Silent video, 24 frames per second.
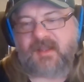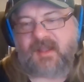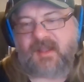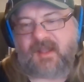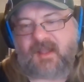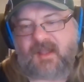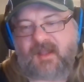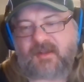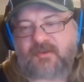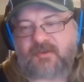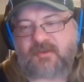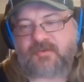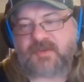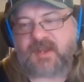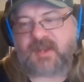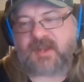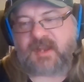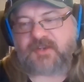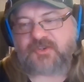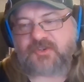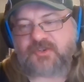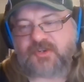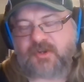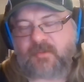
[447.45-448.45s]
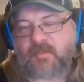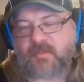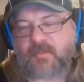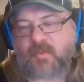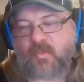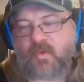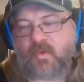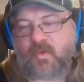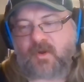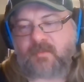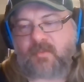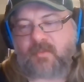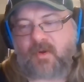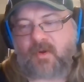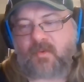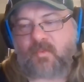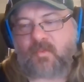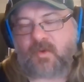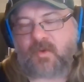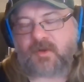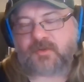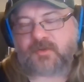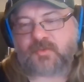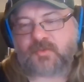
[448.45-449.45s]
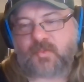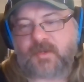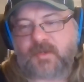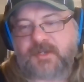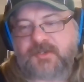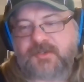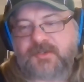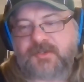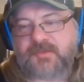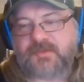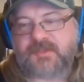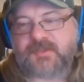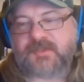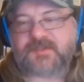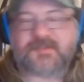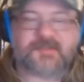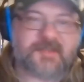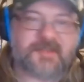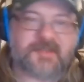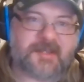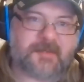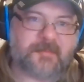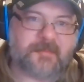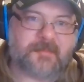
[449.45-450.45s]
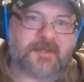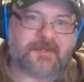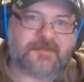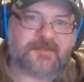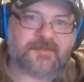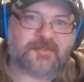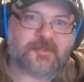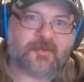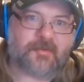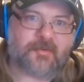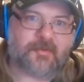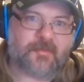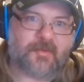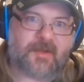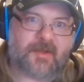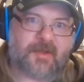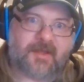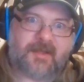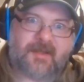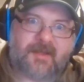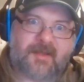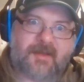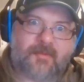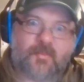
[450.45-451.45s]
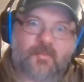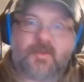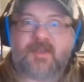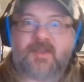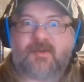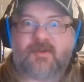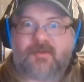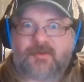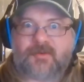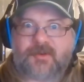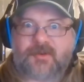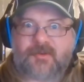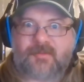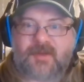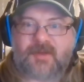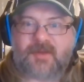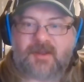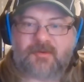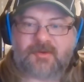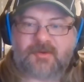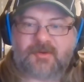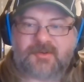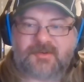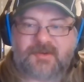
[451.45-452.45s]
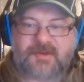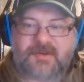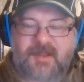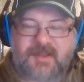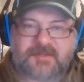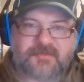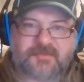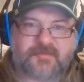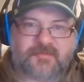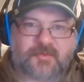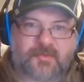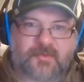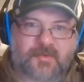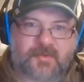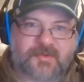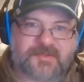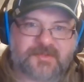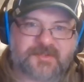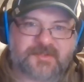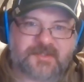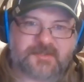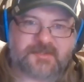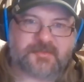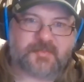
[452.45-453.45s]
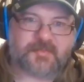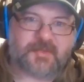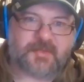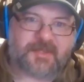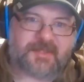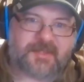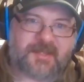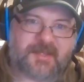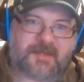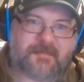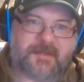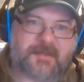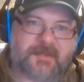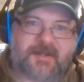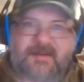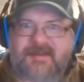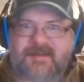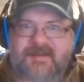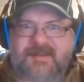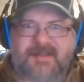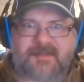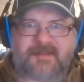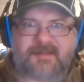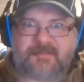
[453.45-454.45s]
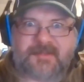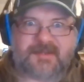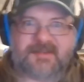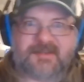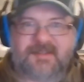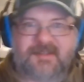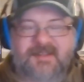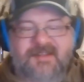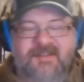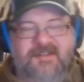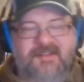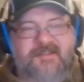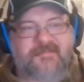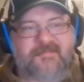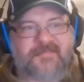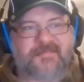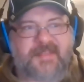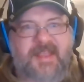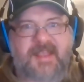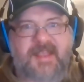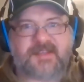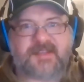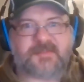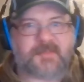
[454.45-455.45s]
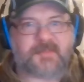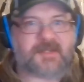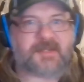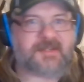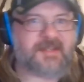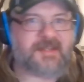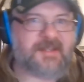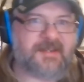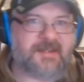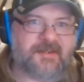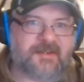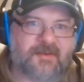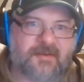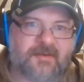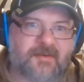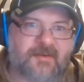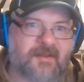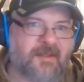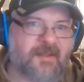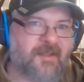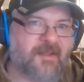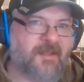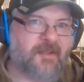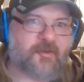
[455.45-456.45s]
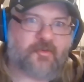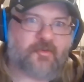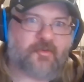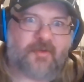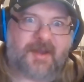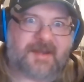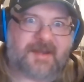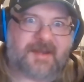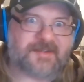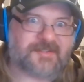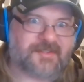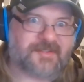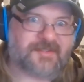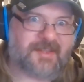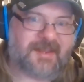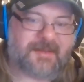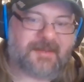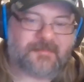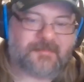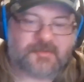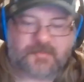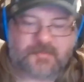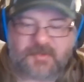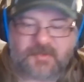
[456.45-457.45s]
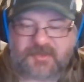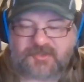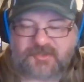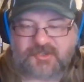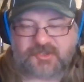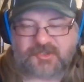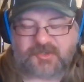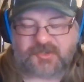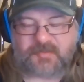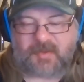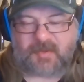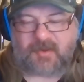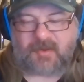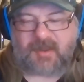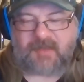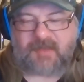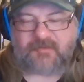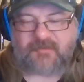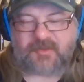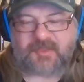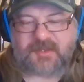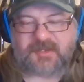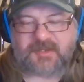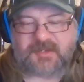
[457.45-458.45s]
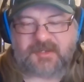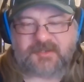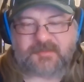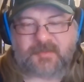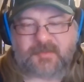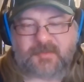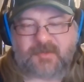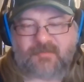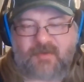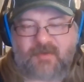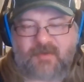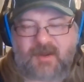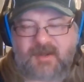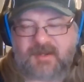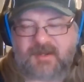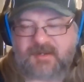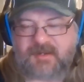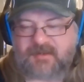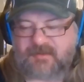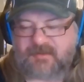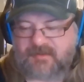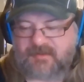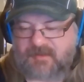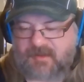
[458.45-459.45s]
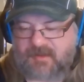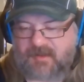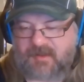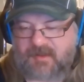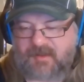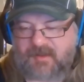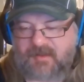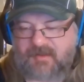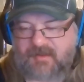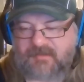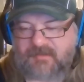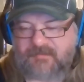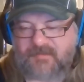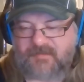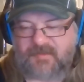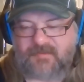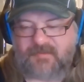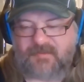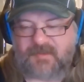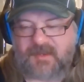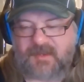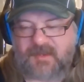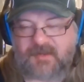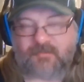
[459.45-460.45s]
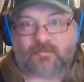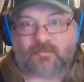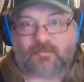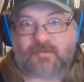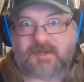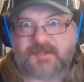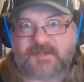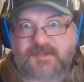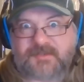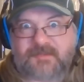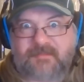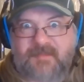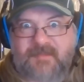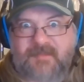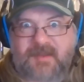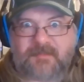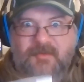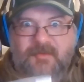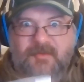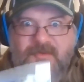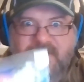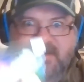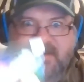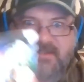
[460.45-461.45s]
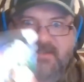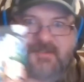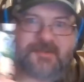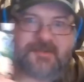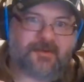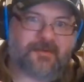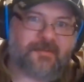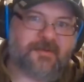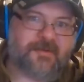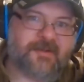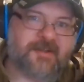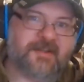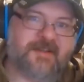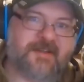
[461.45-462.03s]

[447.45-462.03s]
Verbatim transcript: Uh, creation number one, part one of 22. This is Hickman. So uh, we all know how good X of Swords is with Hickman, and Hickman has been hitting grand slams with just about everything he's been writing. Uh, in recent memory. So,